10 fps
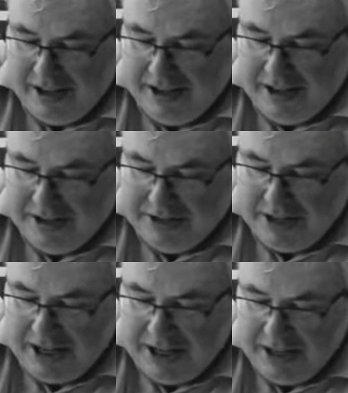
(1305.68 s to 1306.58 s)

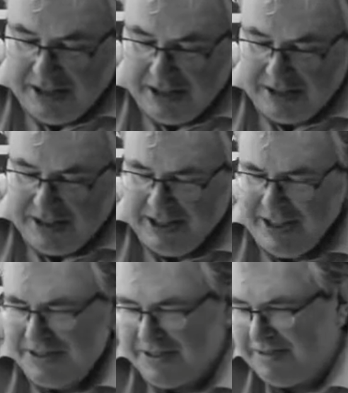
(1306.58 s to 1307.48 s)
it
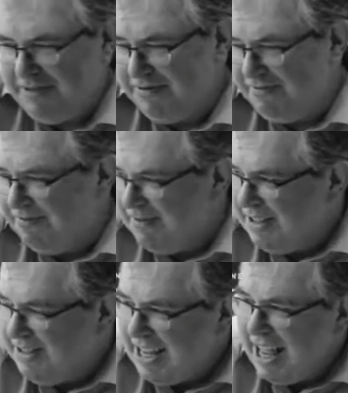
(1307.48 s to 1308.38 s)
is
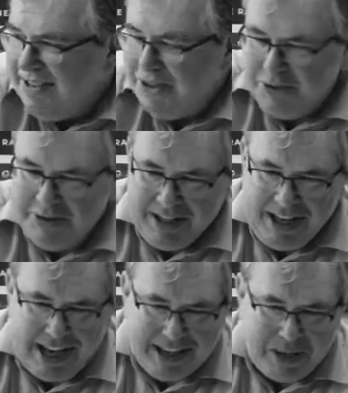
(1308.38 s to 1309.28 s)
intended
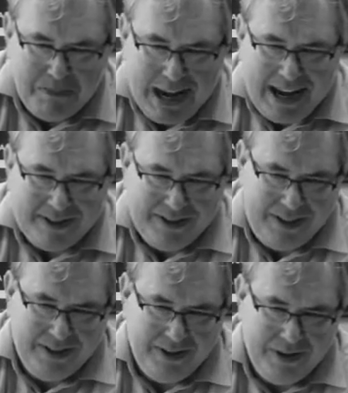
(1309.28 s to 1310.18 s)
really as a
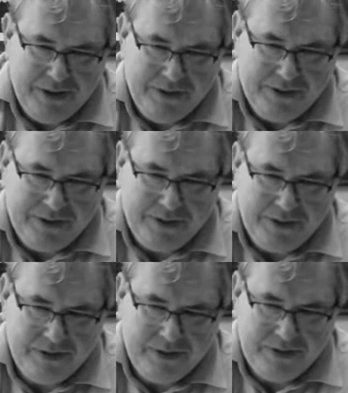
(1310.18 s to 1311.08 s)
parody of
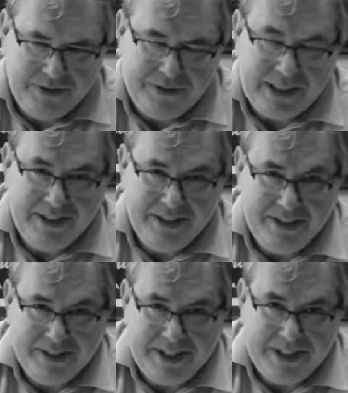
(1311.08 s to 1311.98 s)

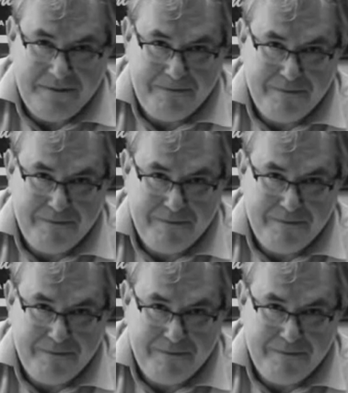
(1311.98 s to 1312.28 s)
Frankenstein.